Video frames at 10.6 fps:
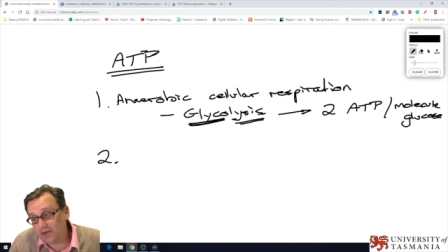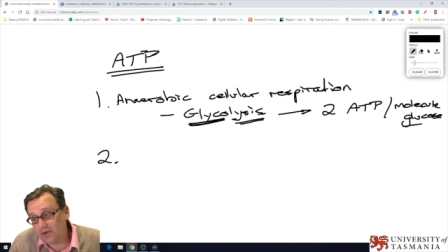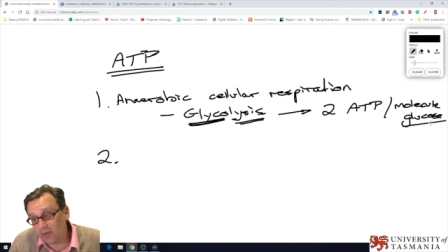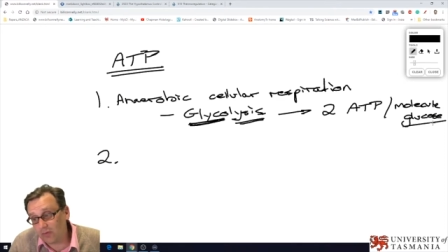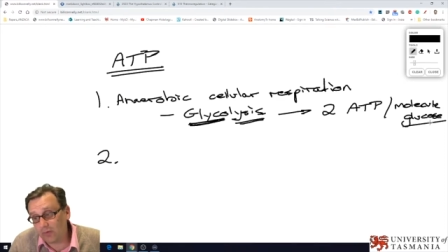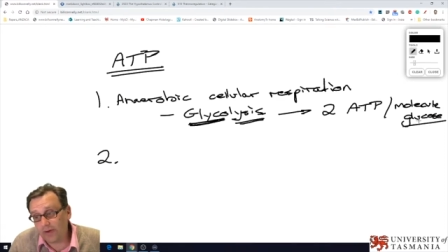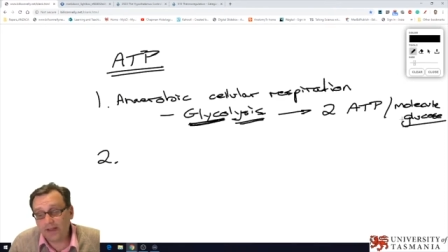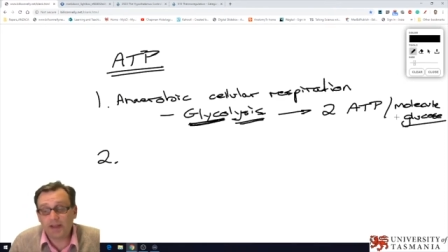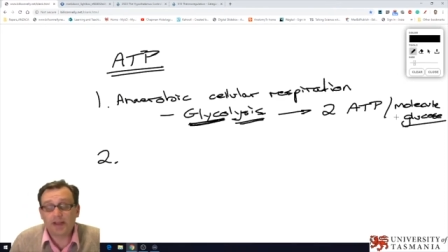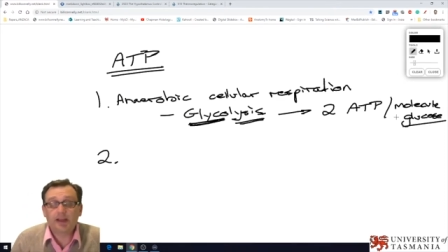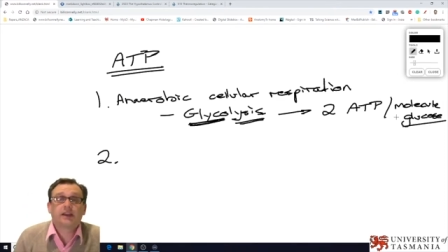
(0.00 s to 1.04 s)
but that's
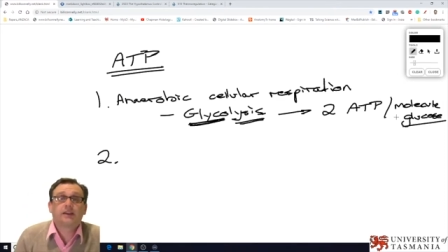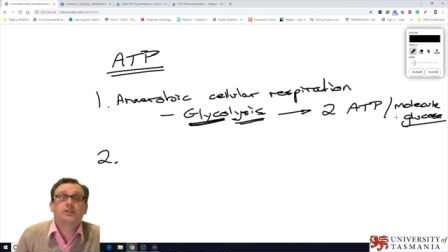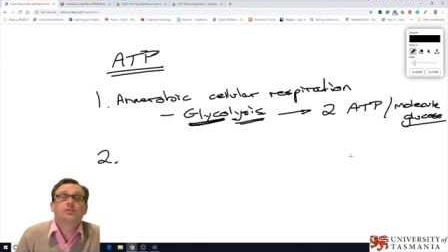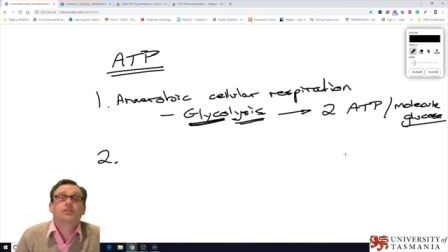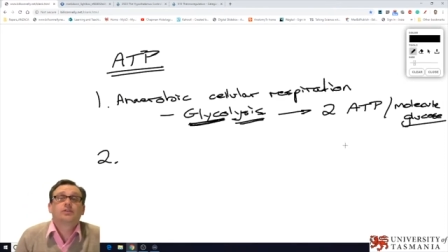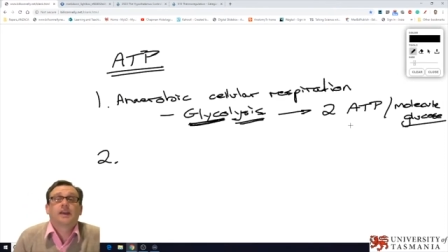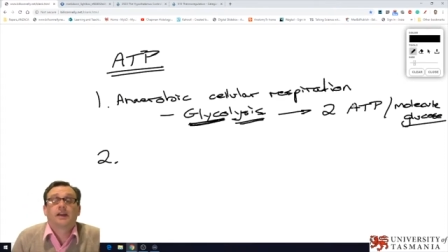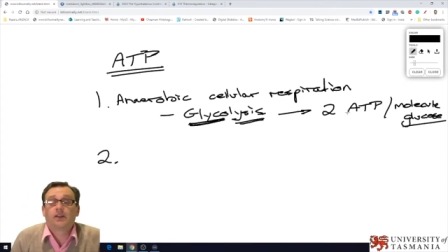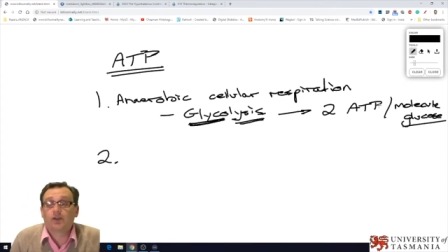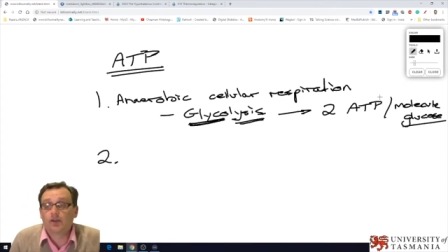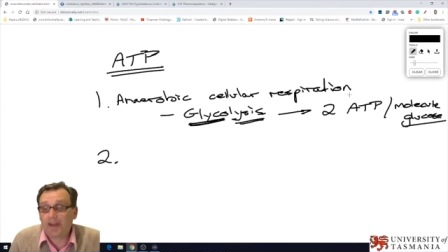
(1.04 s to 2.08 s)
not really a
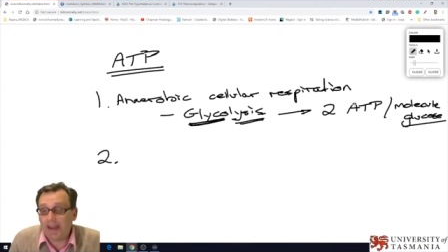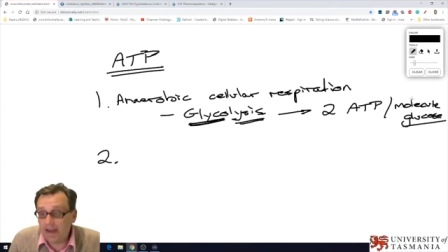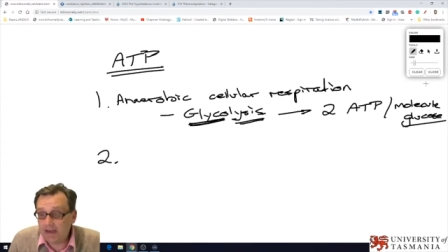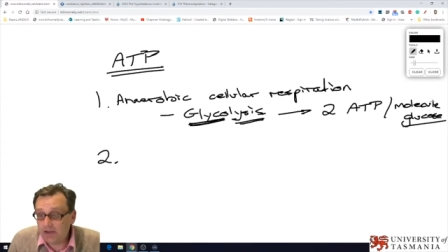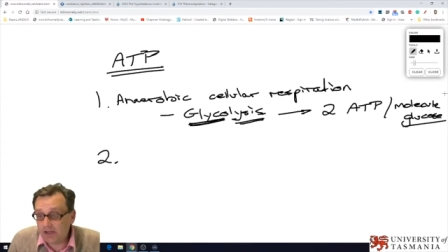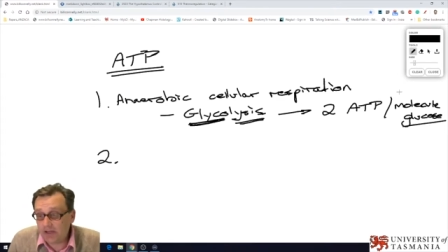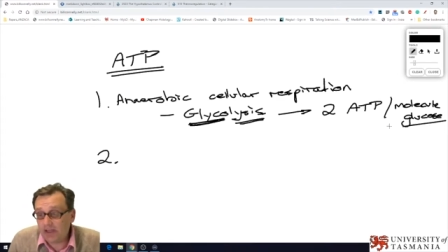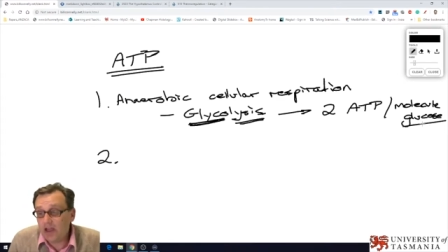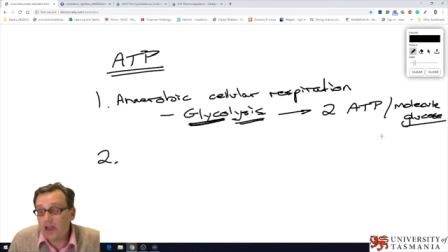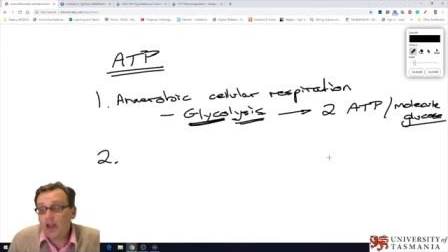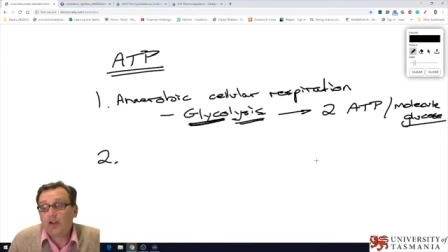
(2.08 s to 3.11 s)
huge amount of
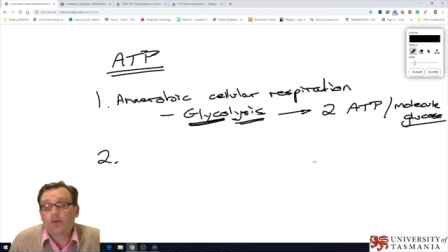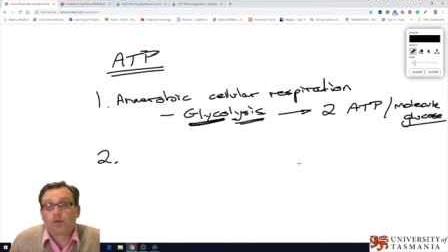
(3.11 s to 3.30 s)
energy